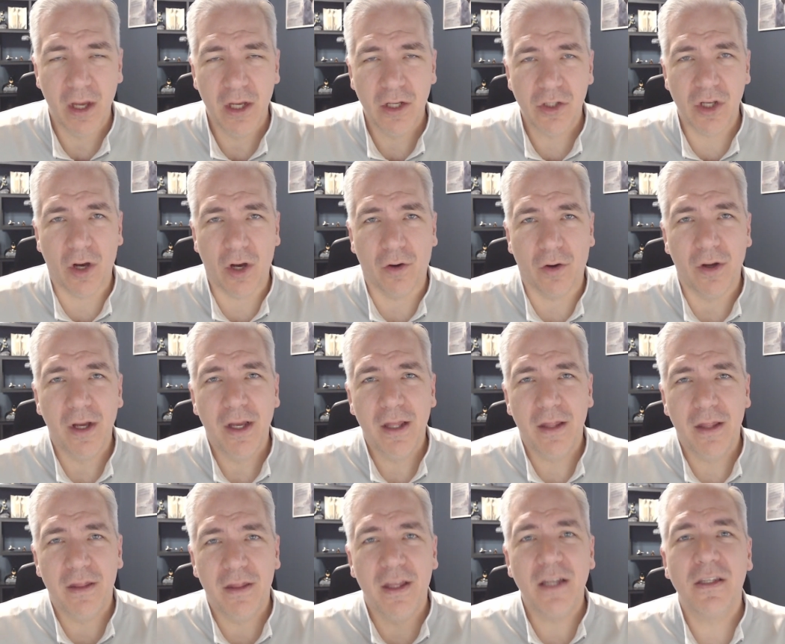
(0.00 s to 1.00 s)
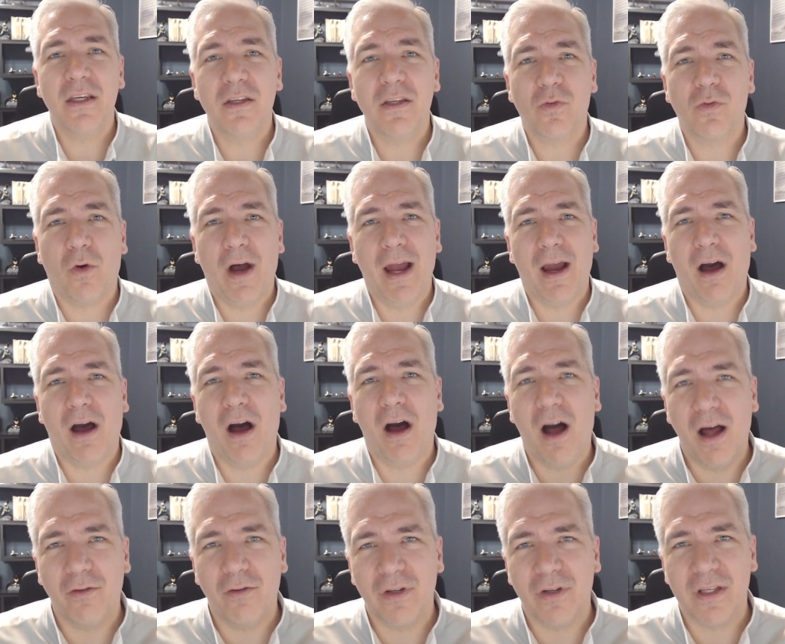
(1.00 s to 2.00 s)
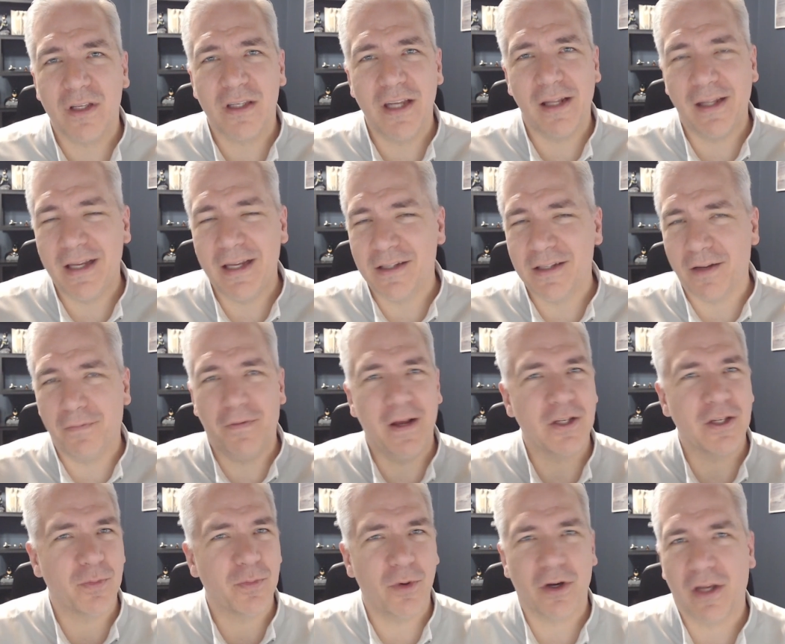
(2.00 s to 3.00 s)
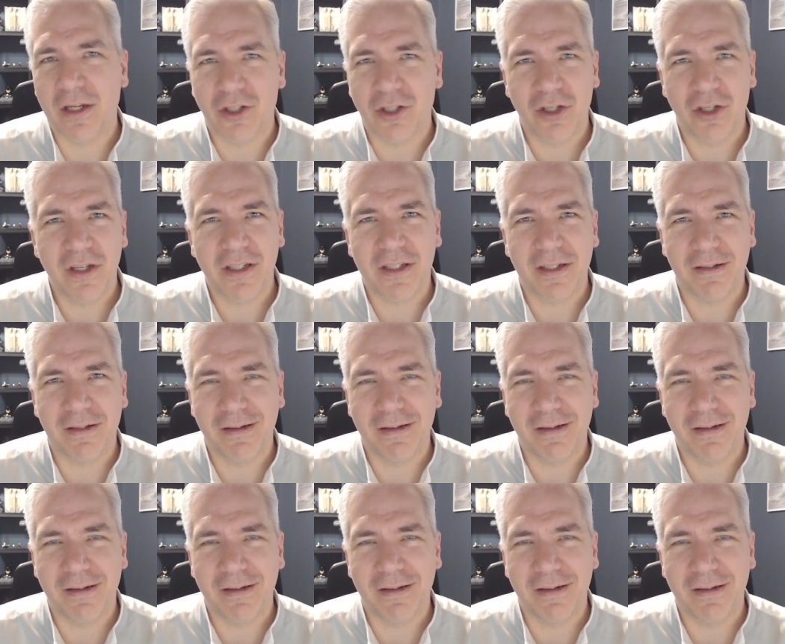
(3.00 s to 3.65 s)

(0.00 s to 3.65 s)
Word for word: So this is why hot real estate leads on Facebook, it's just,